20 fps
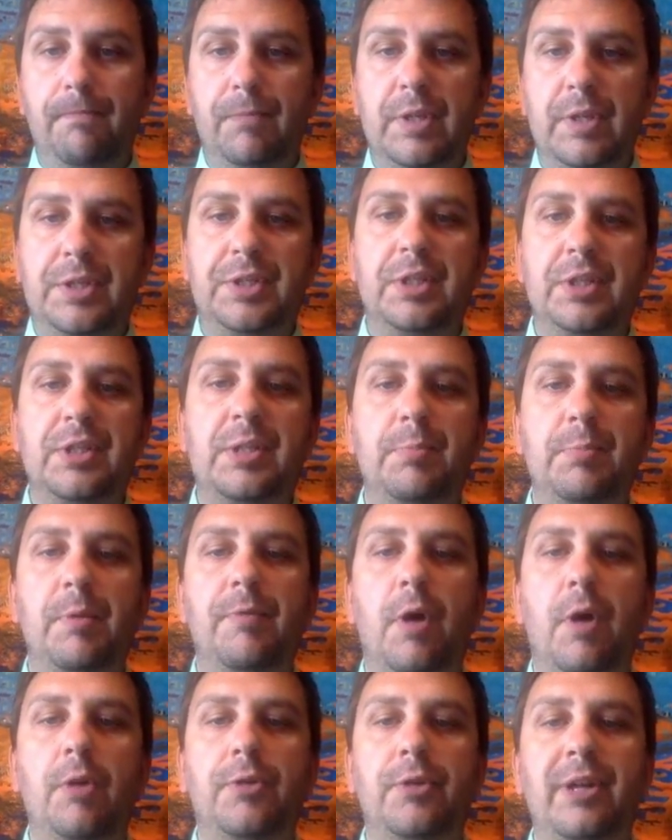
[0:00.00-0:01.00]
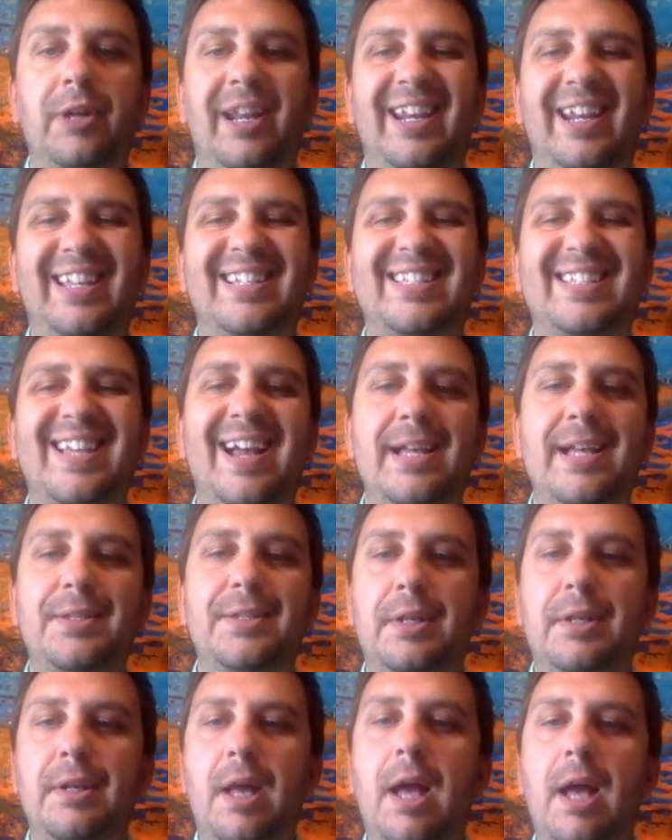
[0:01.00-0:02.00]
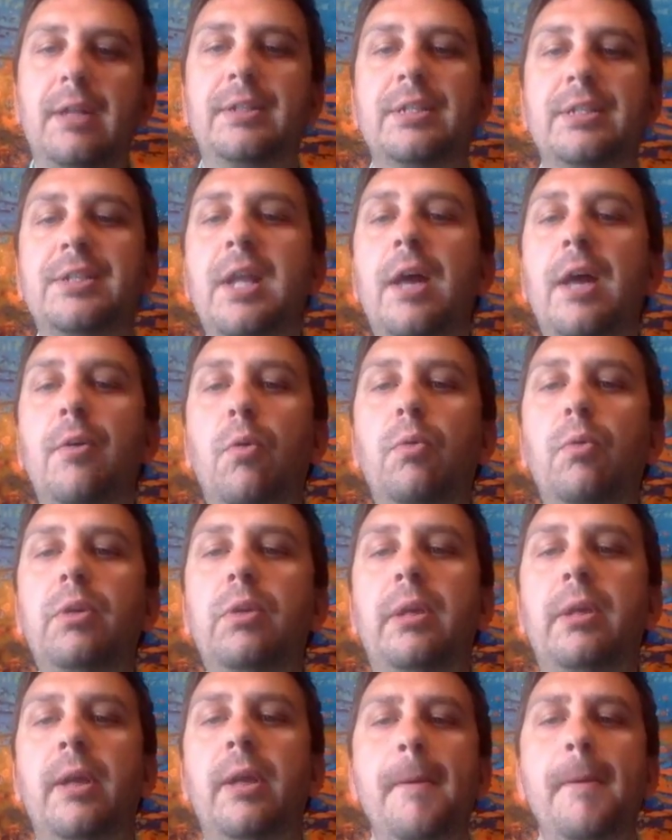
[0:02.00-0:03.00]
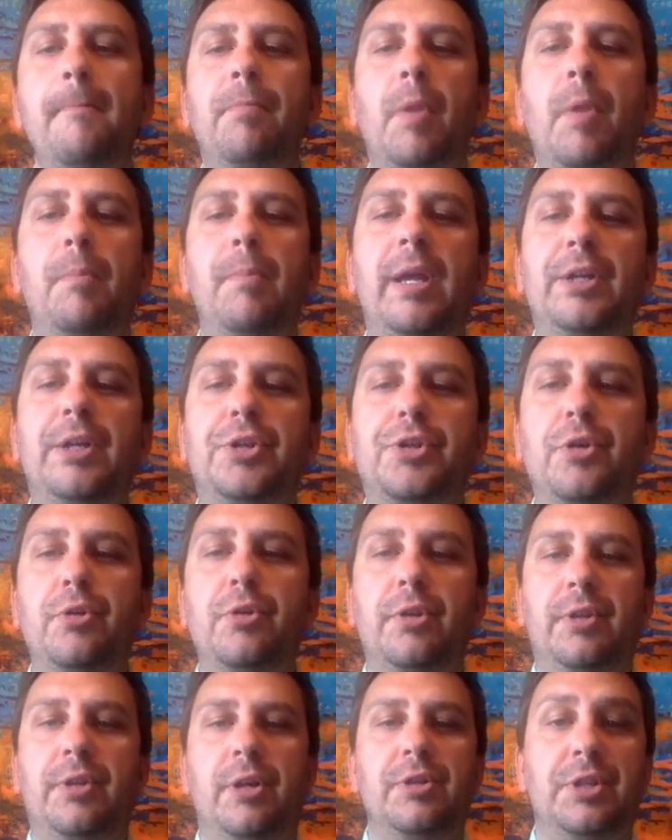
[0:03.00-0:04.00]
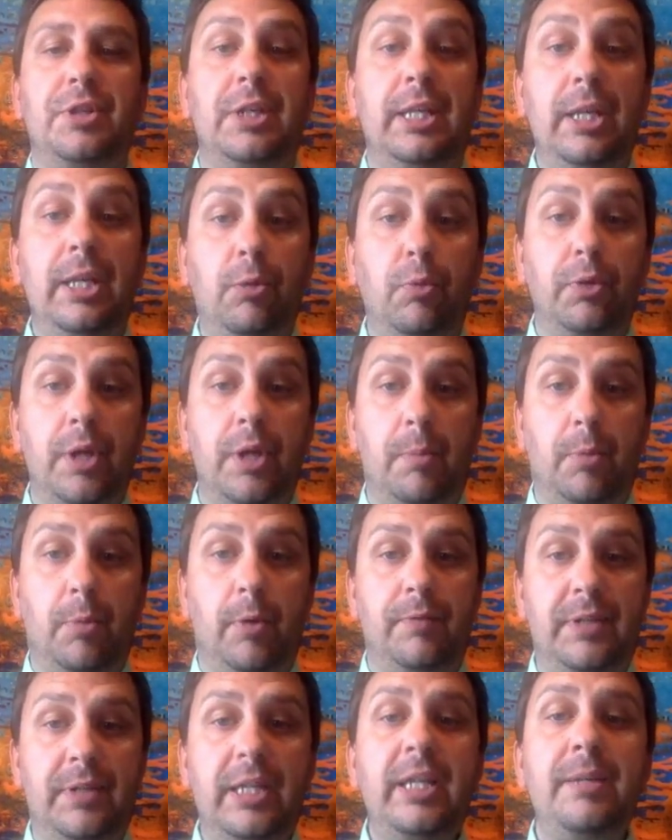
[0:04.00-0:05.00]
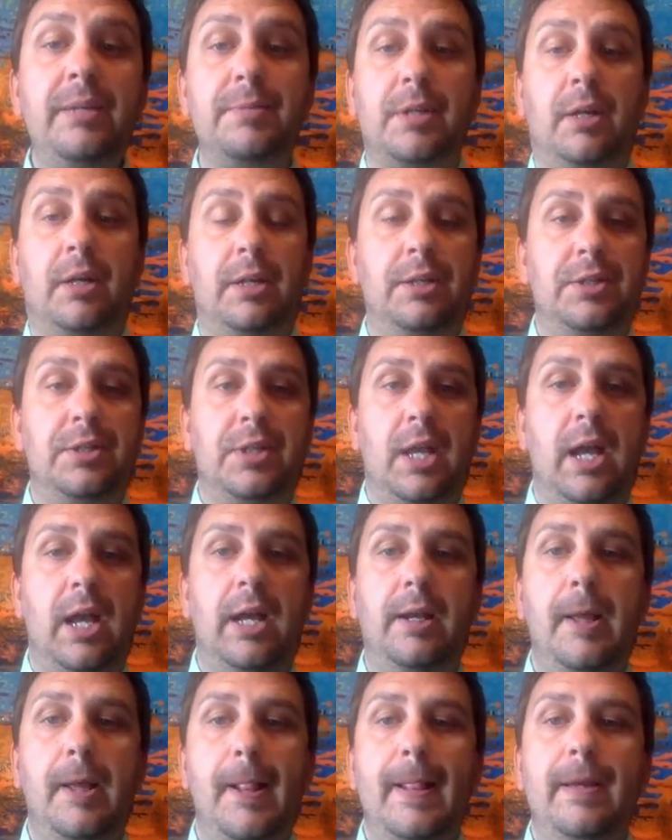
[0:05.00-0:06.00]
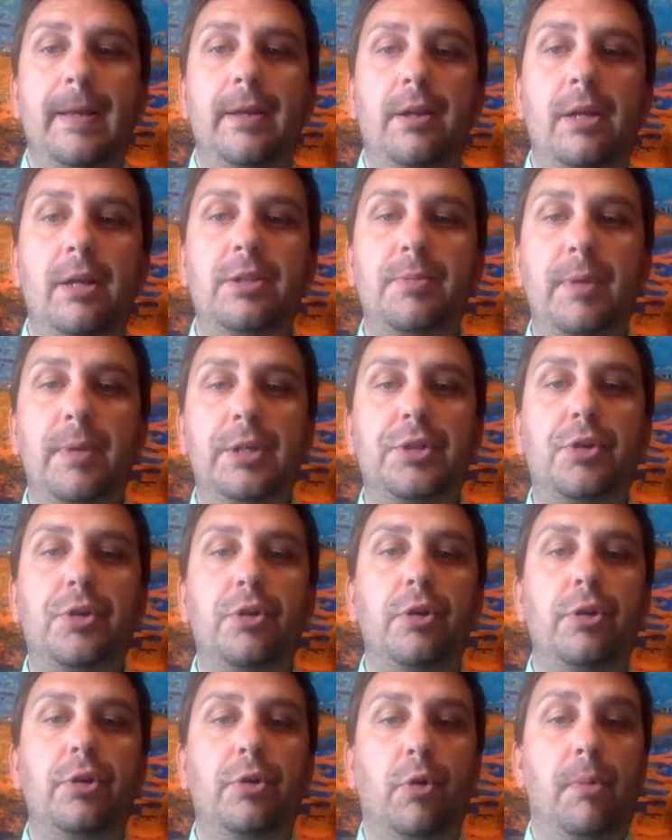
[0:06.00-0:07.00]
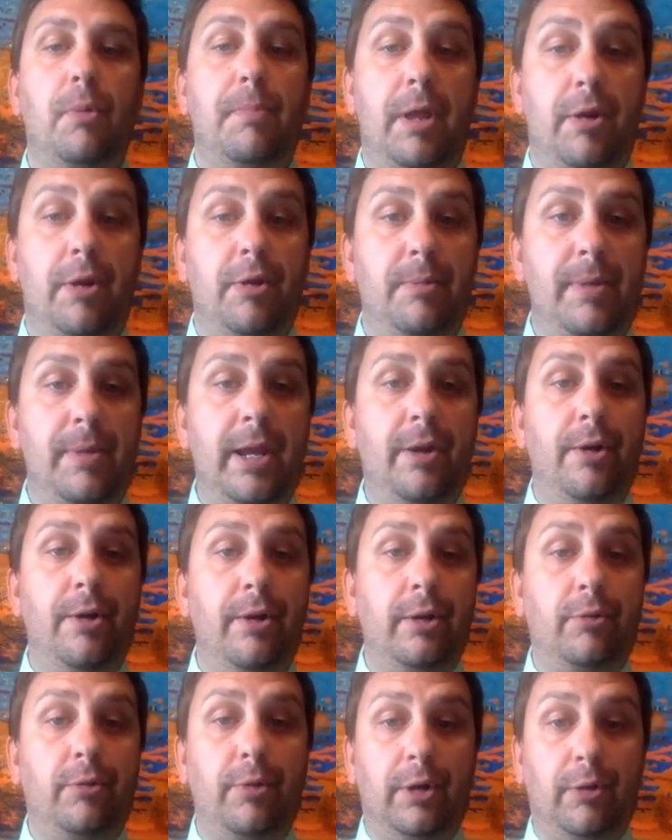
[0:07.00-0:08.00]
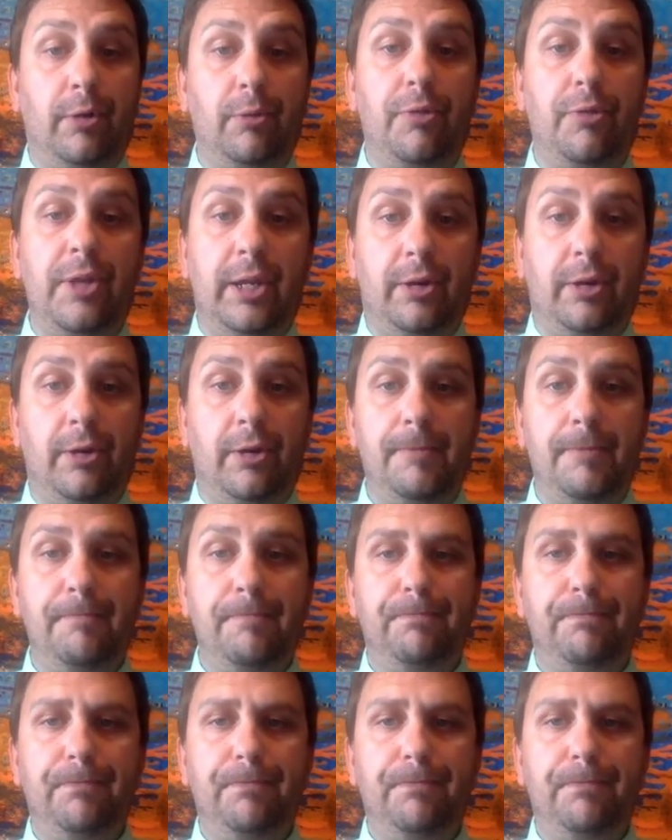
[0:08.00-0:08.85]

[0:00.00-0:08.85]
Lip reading: This system of alternating sides does not only make sure that there's an equal number of teams on each side, it also makes sure you're a better debater and critical thinker.